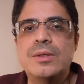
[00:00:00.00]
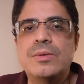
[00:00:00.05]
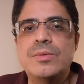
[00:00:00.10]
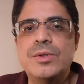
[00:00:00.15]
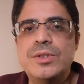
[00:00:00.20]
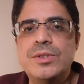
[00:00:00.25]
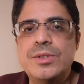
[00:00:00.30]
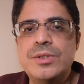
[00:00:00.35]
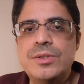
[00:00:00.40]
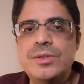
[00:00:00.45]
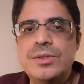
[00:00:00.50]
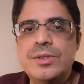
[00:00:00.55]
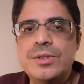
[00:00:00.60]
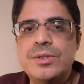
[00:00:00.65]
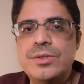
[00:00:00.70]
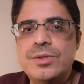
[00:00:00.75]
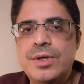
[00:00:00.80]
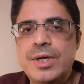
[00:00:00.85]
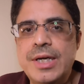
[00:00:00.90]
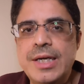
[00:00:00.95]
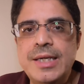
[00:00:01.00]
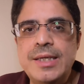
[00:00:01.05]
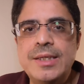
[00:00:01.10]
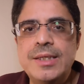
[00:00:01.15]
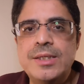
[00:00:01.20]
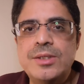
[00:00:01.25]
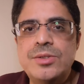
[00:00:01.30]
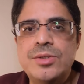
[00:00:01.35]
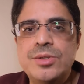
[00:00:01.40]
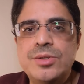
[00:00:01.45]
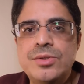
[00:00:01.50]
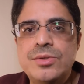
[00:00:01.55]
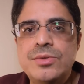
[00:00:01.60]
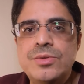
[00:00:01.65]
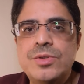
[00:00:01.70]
which is trying to